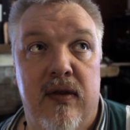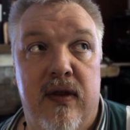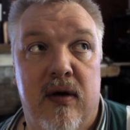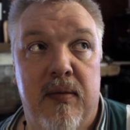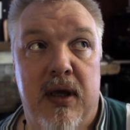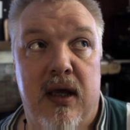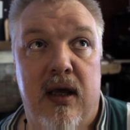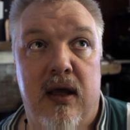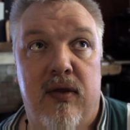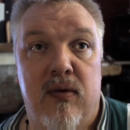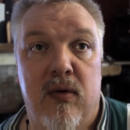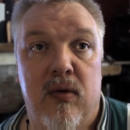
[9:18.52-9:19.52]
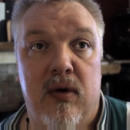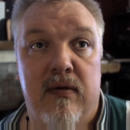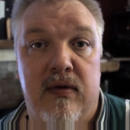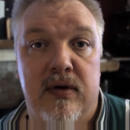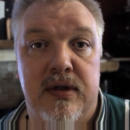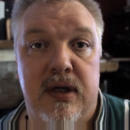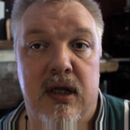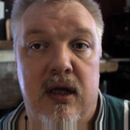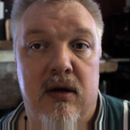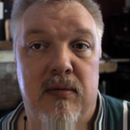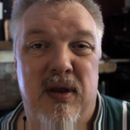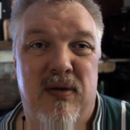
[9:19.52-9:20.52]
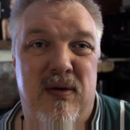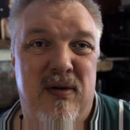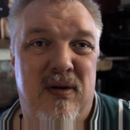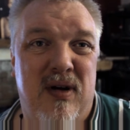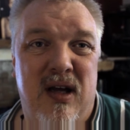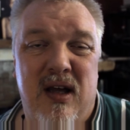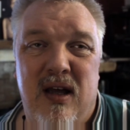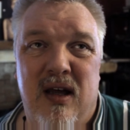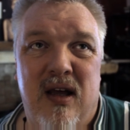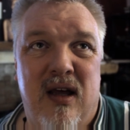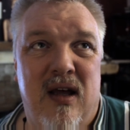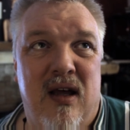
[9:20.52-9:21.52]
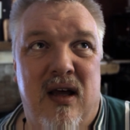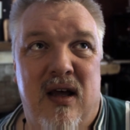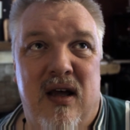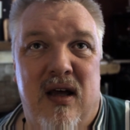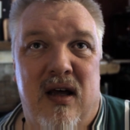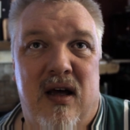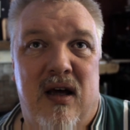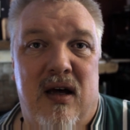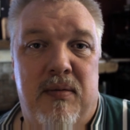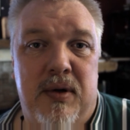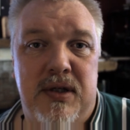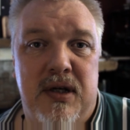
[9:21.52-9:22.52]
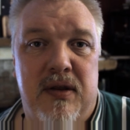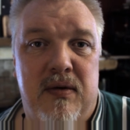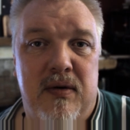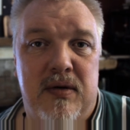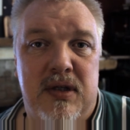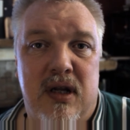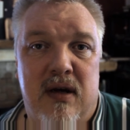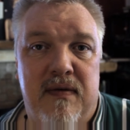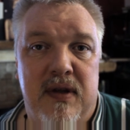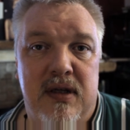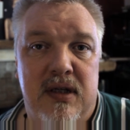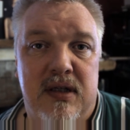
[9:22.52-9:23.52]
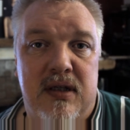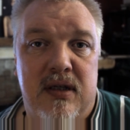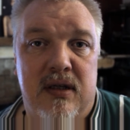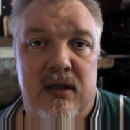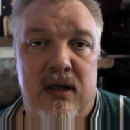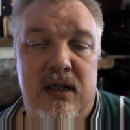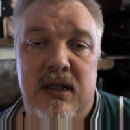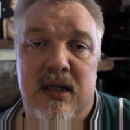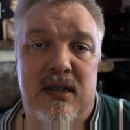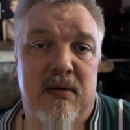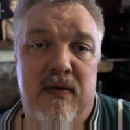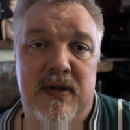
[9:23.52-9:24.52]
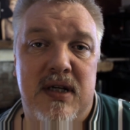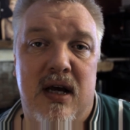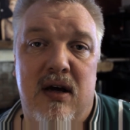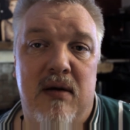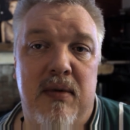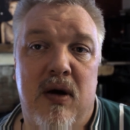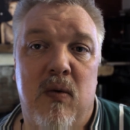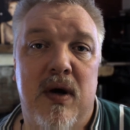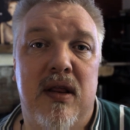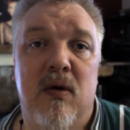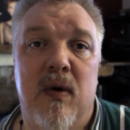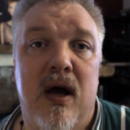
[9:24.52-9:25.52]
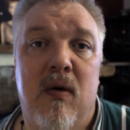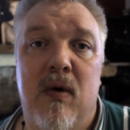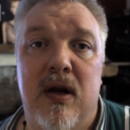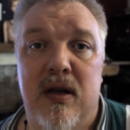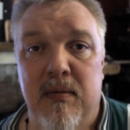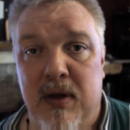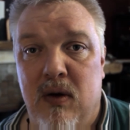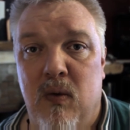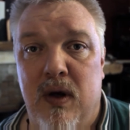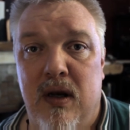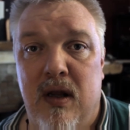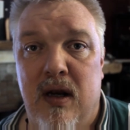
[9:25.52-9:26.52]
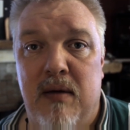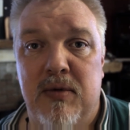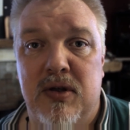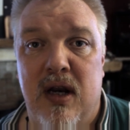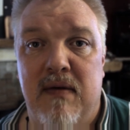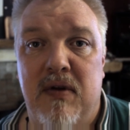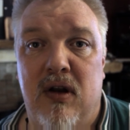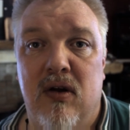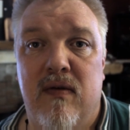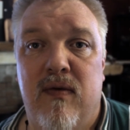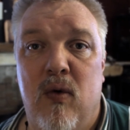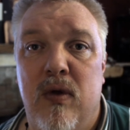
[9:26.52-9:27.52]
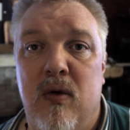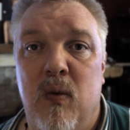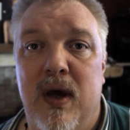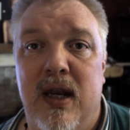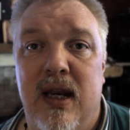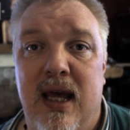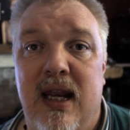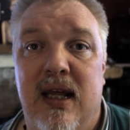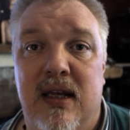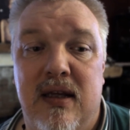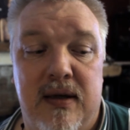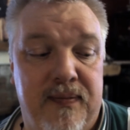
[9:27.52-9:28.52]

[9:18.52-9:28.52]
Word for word: They'll be through adversity. It'll be through pushing through stuff that just, and, and some of it's not going to be a win the way I want it to be a win. And I'm just going to have to look for the win in it.